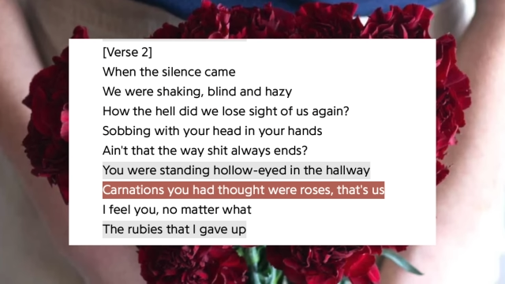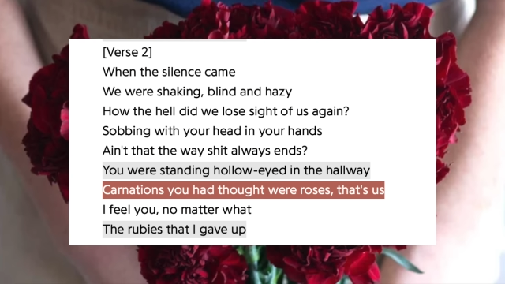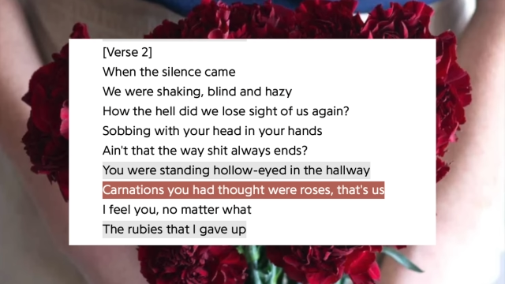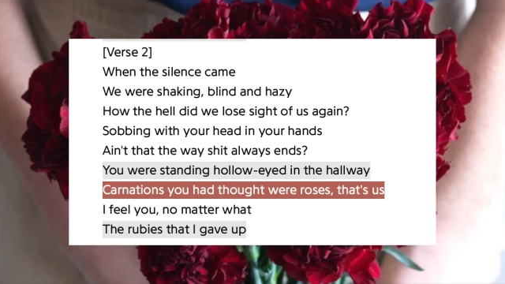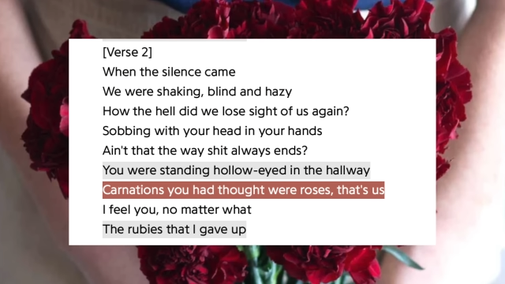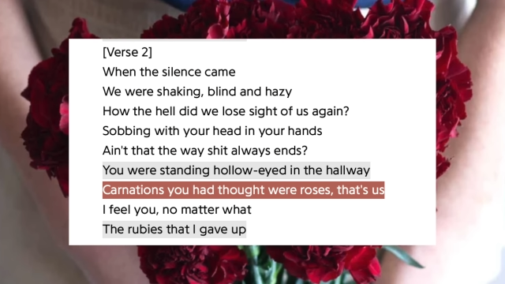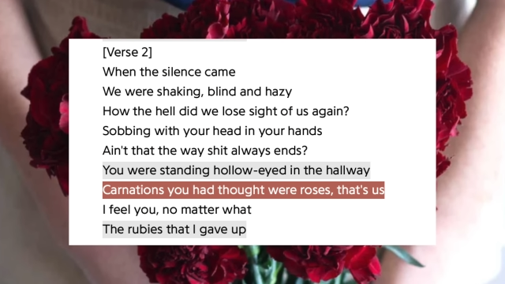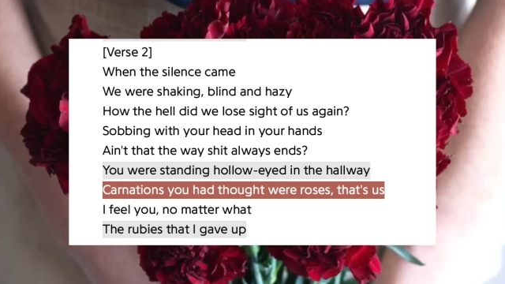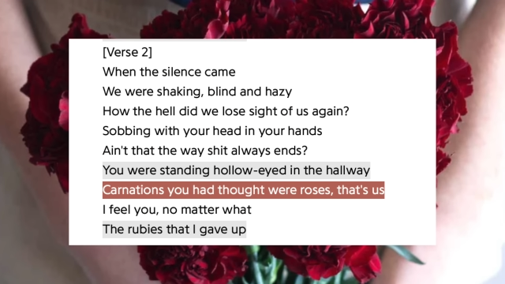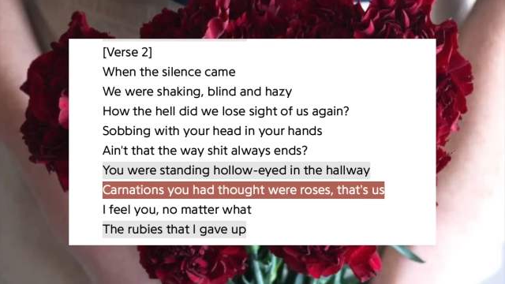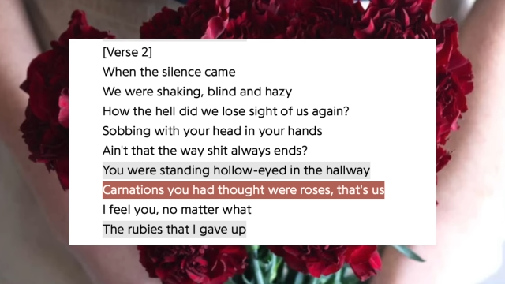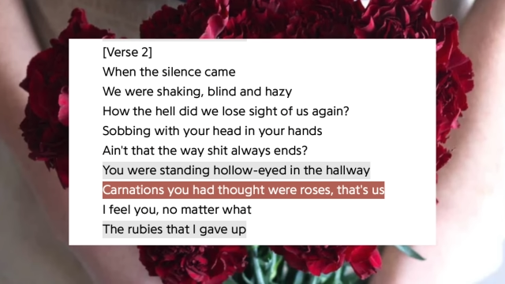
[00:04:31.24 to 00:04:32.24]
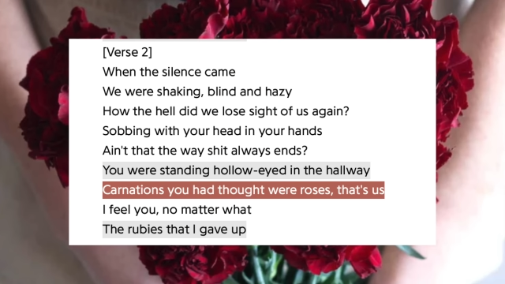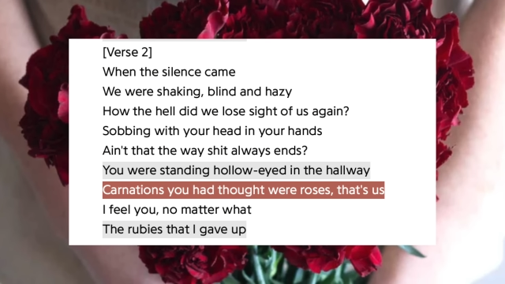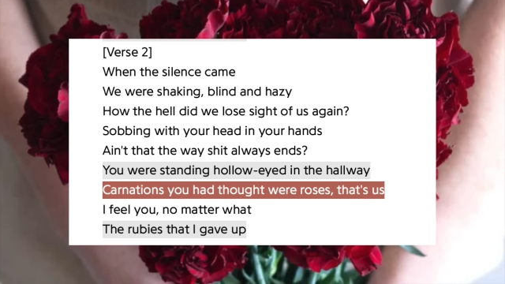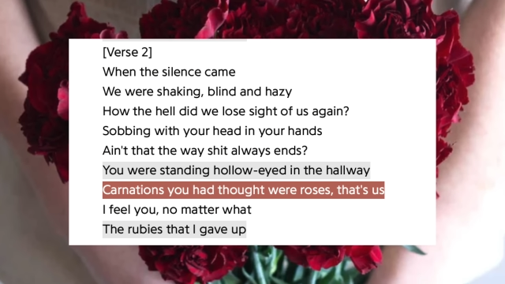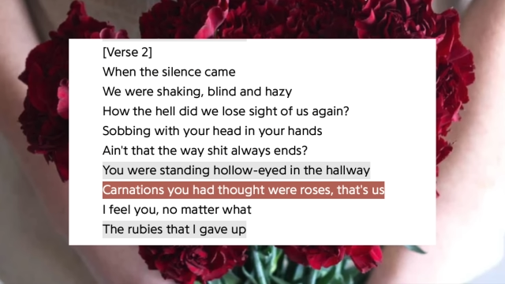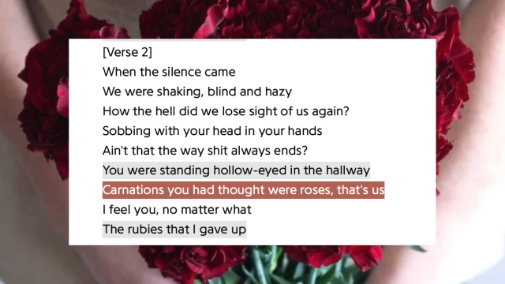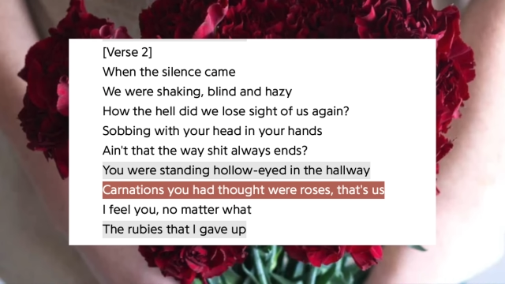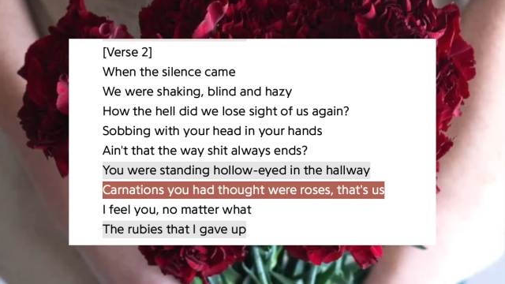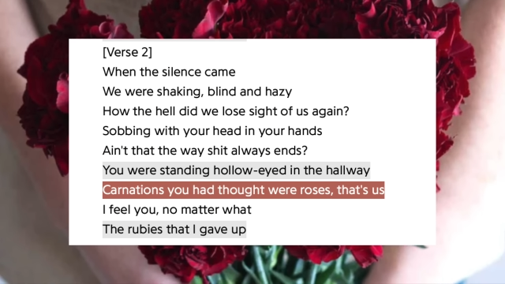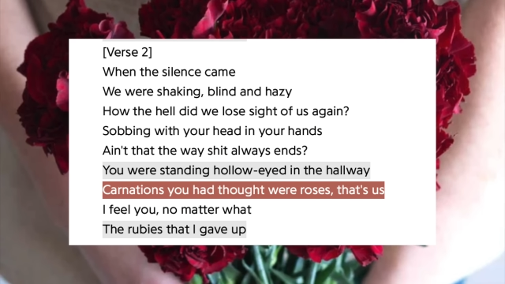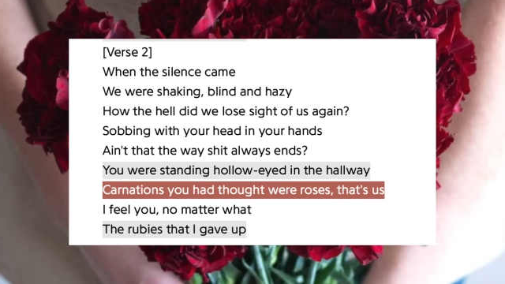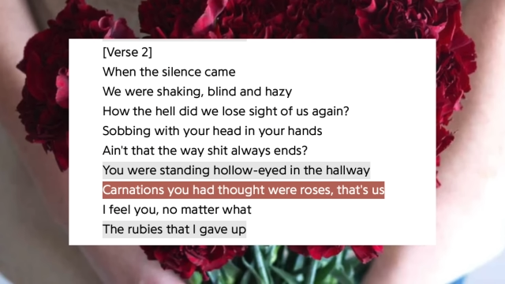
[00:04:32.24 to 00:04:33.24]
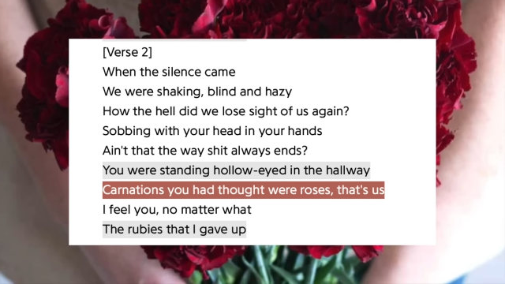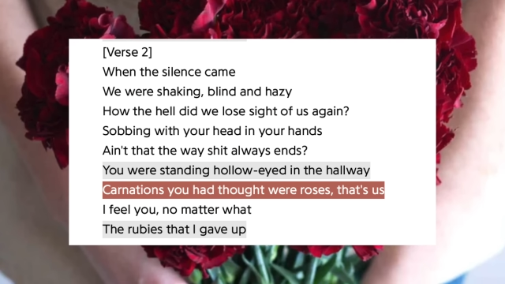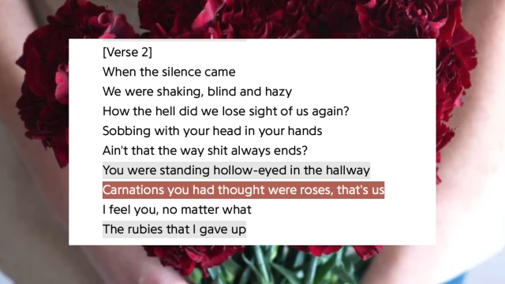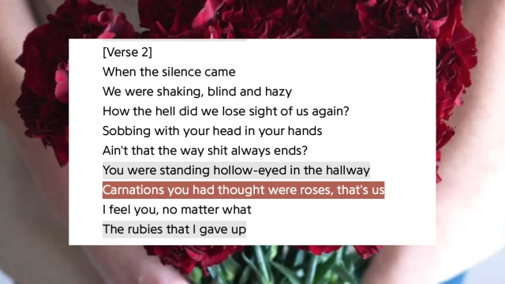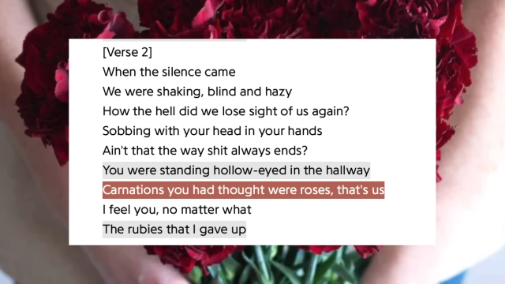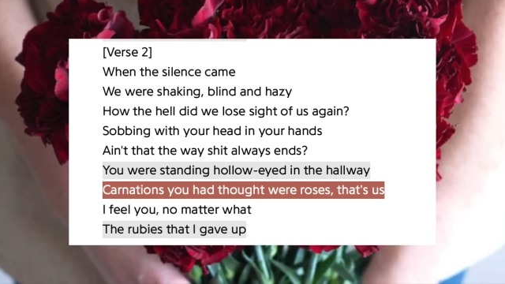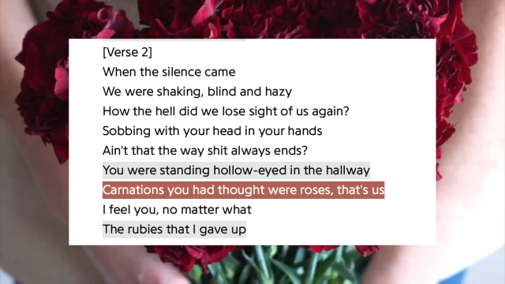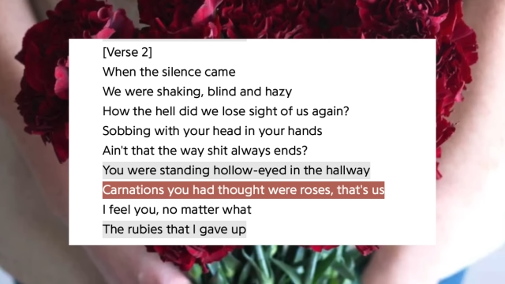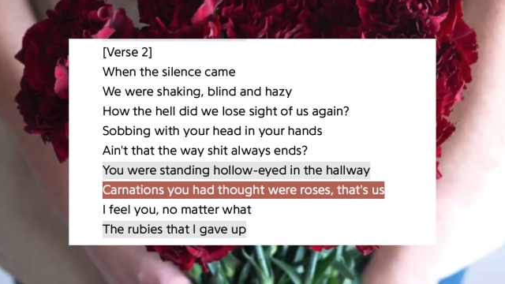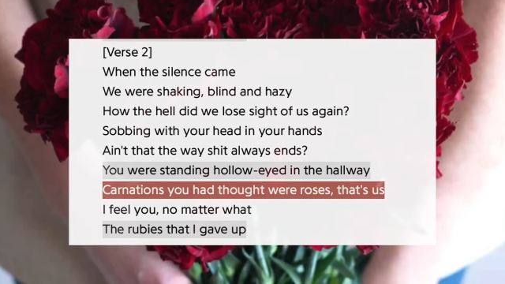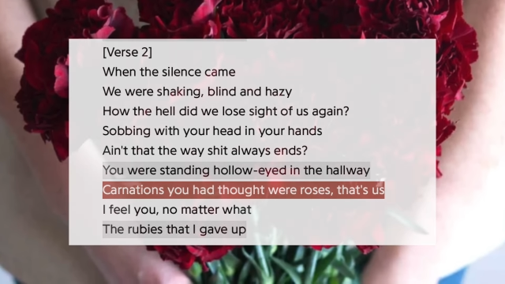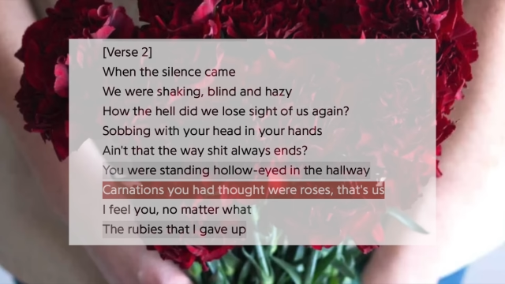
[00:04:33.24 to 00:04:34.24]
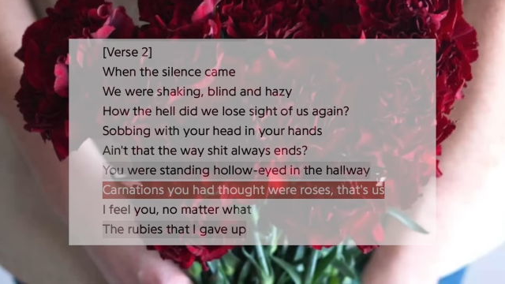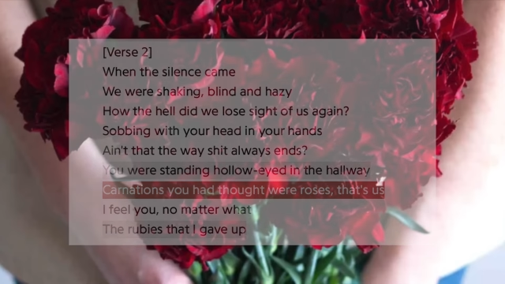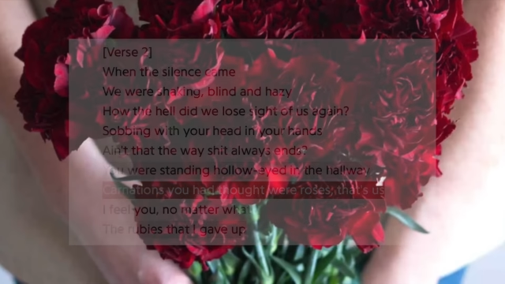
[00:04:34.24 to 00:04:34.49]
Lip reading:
Nobody's mouth can be seen.